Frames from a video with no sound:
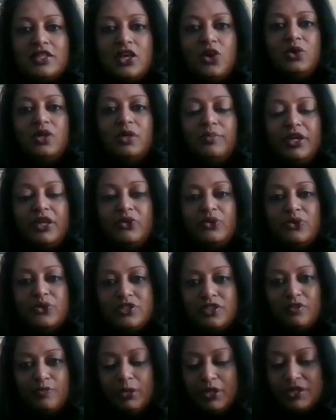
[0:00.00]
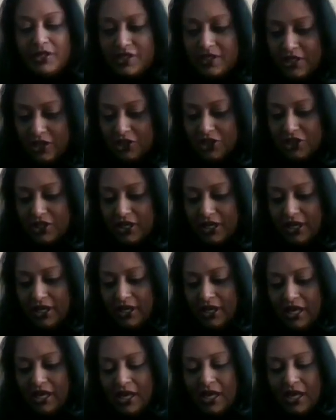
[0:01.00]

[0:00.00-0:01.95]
only because of position,